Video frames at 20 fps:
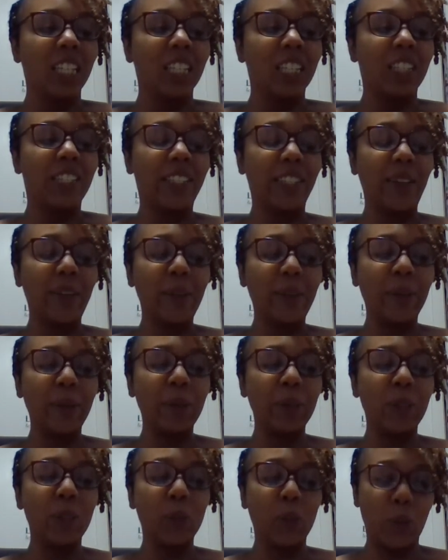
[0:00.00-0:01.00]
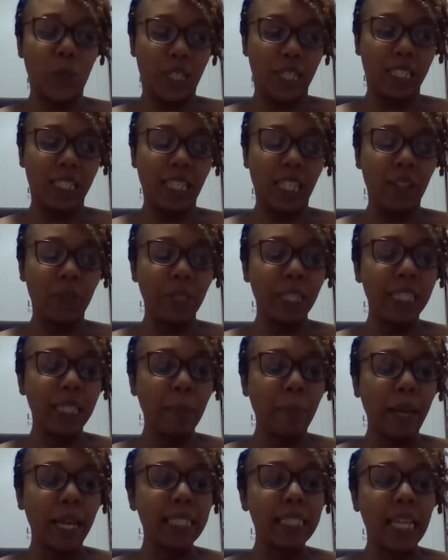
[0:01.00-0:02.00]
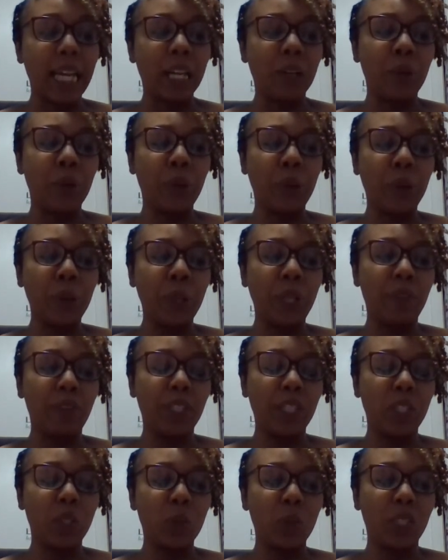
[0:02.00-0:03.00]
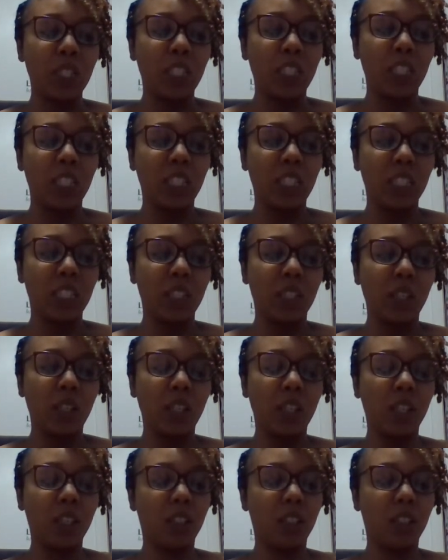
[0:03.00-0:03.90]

So, Taurus, in a recent past, I don't know if this was